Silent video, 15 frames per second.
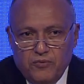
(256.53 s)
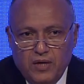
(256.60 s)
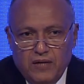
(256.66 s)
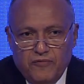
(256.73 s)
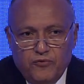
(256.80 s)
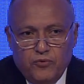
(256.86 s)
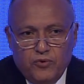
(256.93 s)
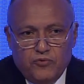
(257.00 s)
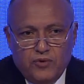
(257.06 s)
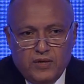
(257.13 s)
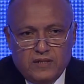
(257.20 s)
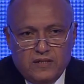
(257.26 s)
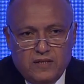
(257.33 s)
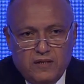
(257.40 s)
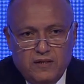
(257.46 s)
we have to
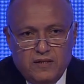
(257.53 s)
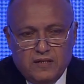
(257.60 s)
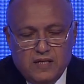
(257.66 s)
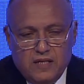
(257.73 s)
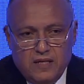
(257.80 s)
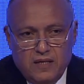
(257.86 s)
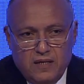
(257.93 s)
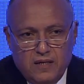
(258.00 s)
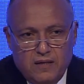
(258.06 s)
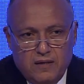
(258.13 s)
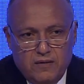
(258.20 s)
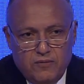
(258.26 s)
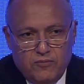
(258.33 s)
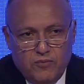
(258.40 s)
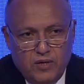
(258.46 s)
address seriously
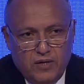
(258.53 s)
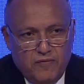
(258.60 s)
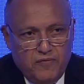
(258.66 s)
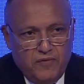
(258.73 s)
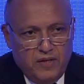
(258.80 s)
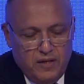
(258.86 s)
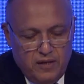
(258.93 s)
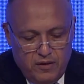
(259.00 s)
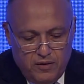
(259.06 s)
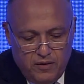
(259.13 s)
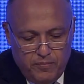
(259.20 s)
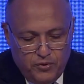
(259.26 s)
one of the